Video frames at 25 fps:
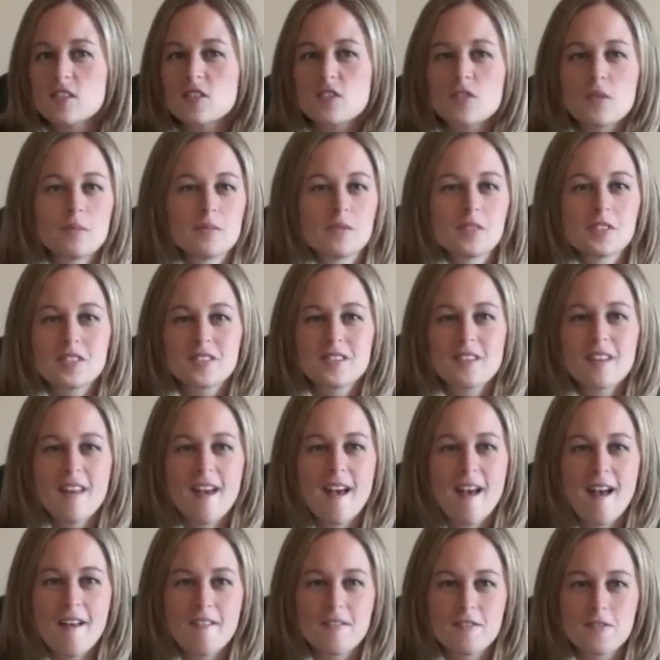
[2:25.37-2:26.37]
So I'm just gonna
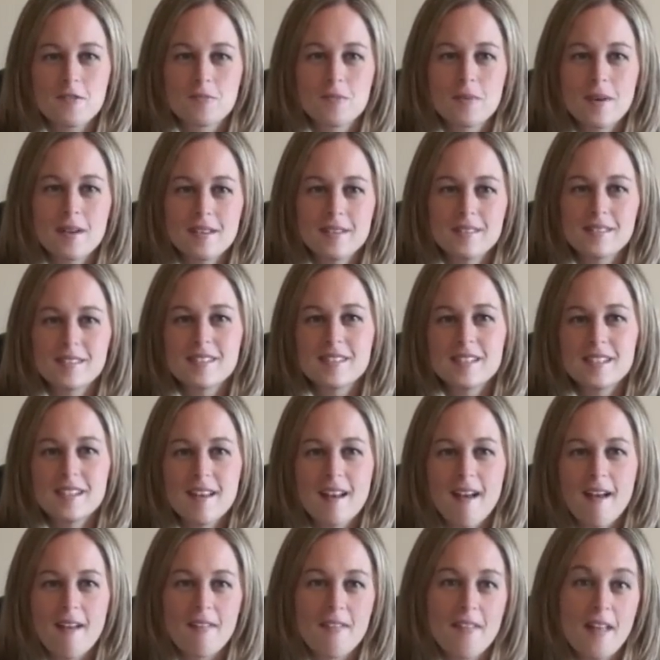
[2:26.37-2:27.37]
have to wait and see
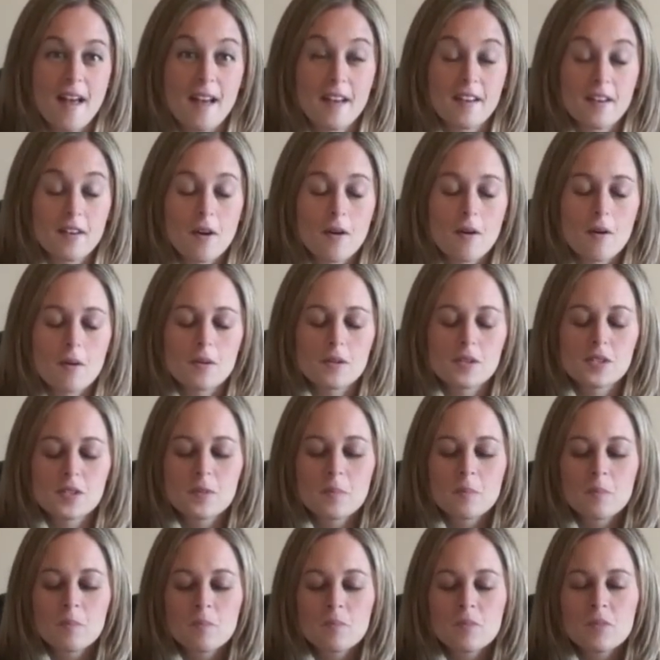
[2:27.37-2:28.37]
how that
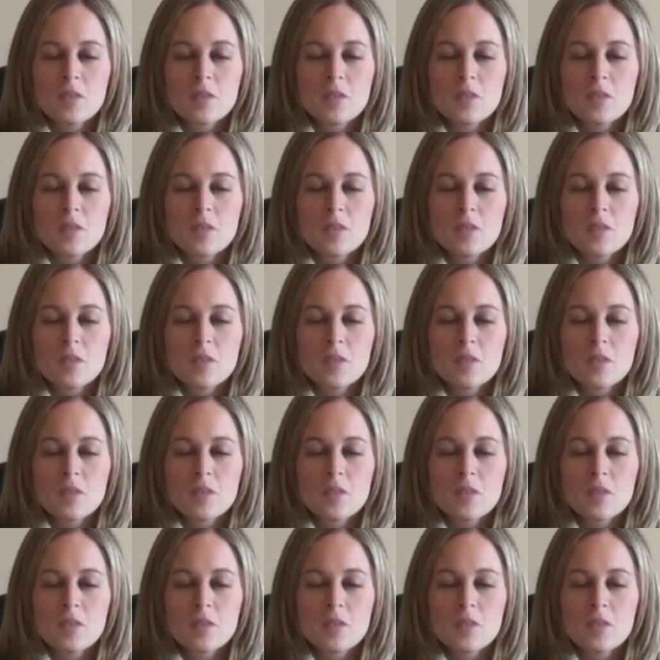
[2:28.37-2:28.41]
goes.